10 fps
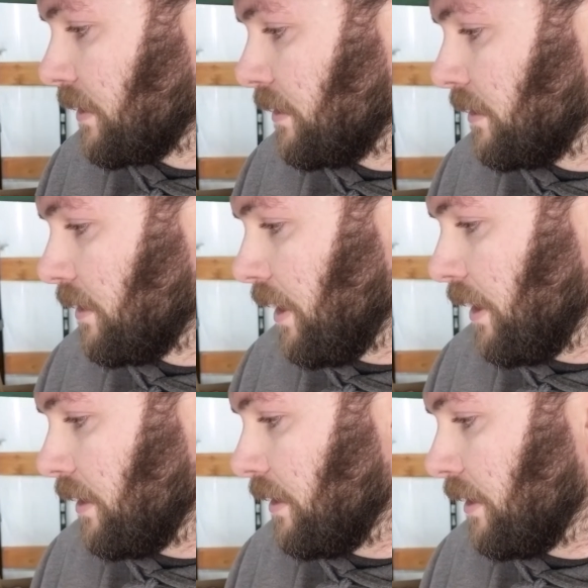
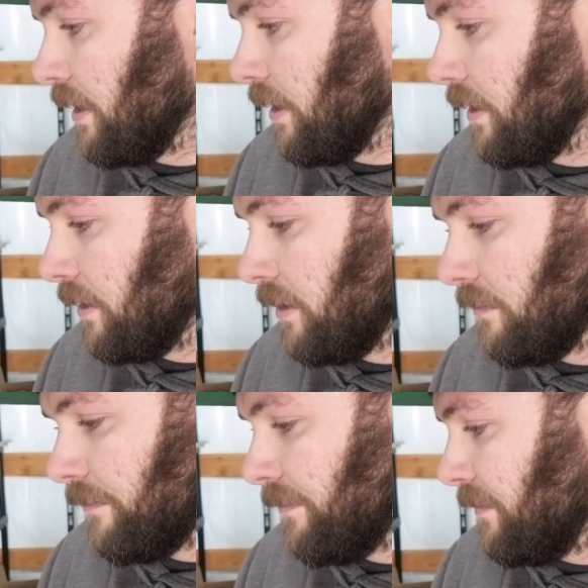
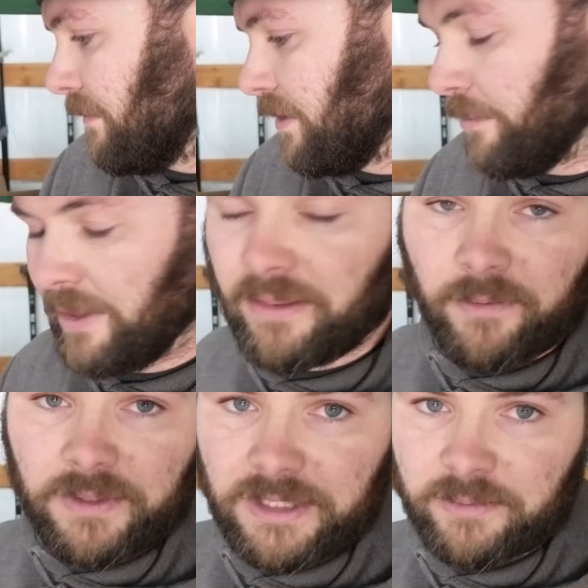The big thing with this
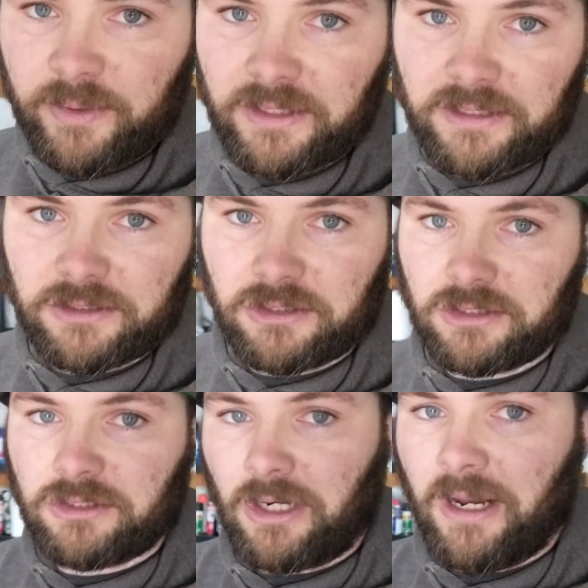build is just
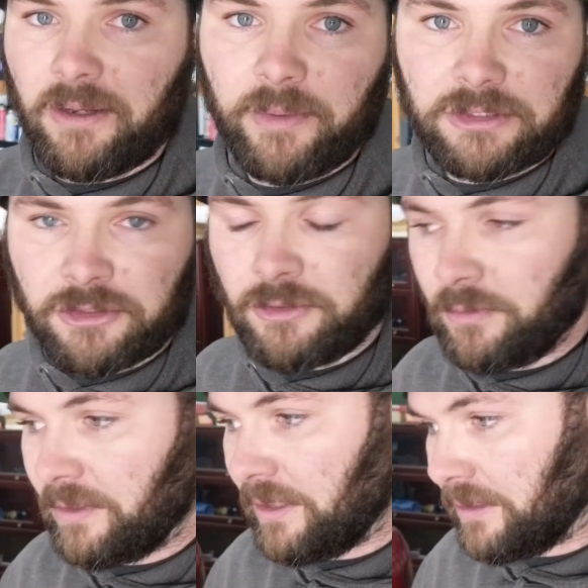try a bunch of new
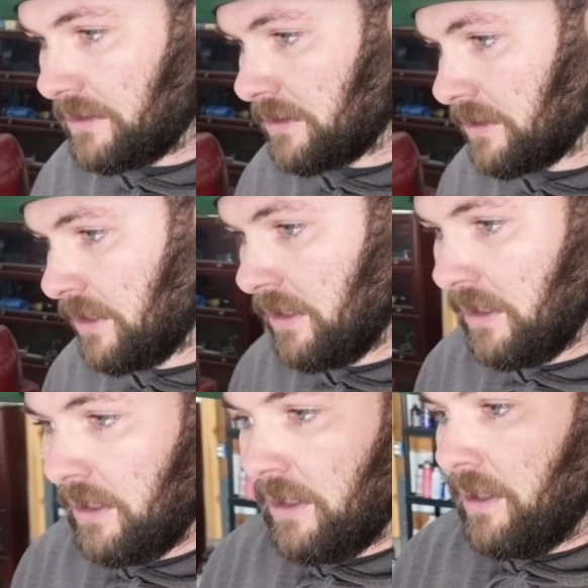things,
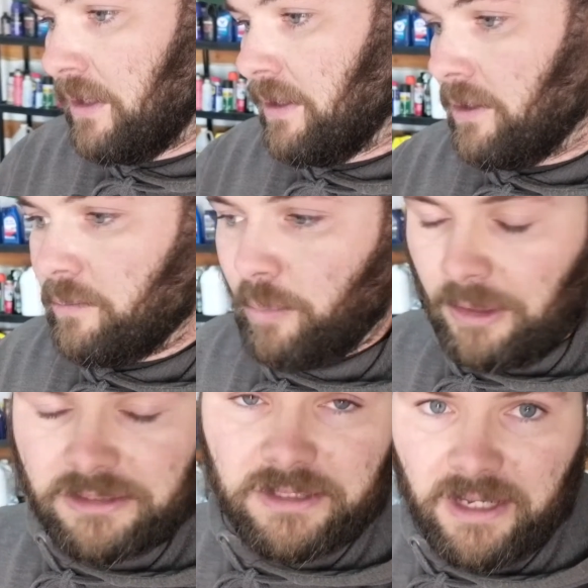parts that I
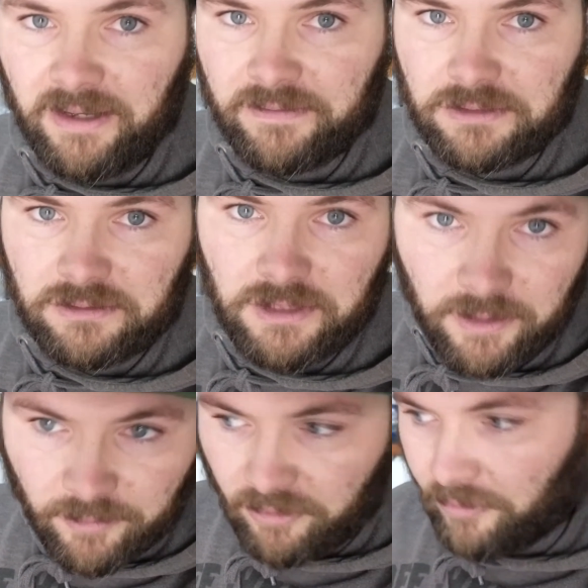haven't done
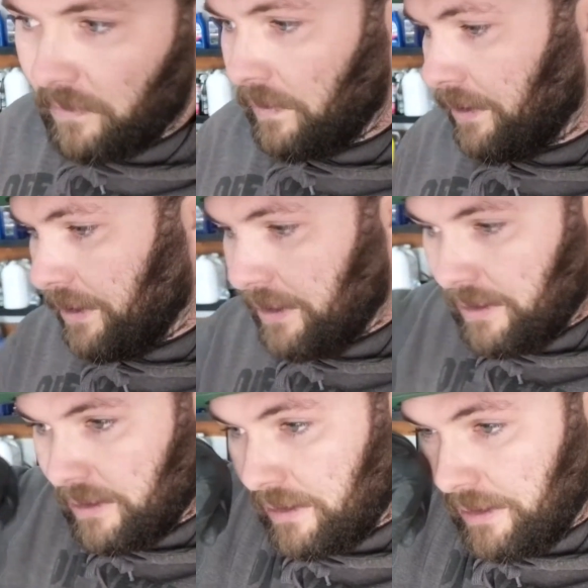before.
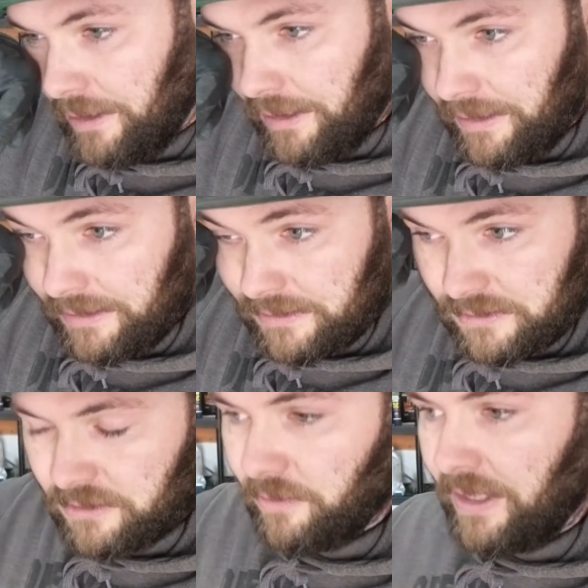So
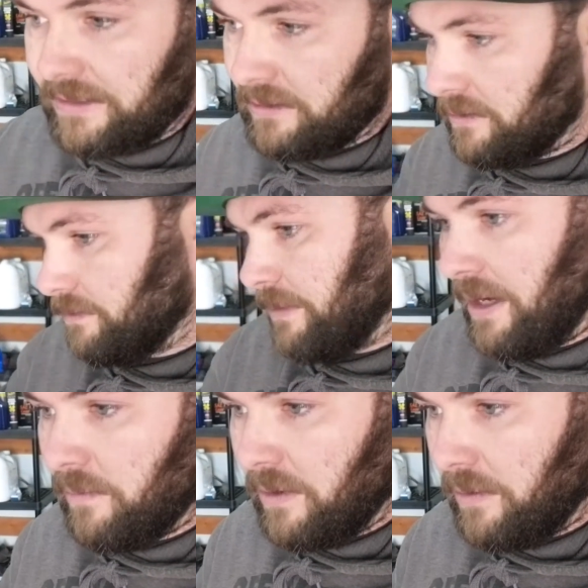that's kind of where
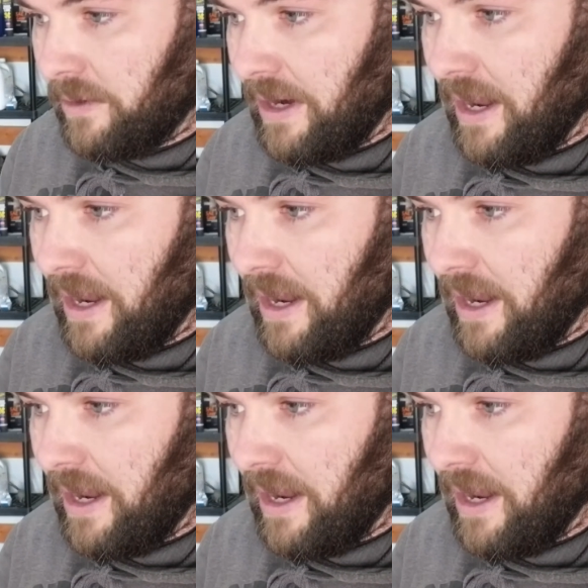we're at.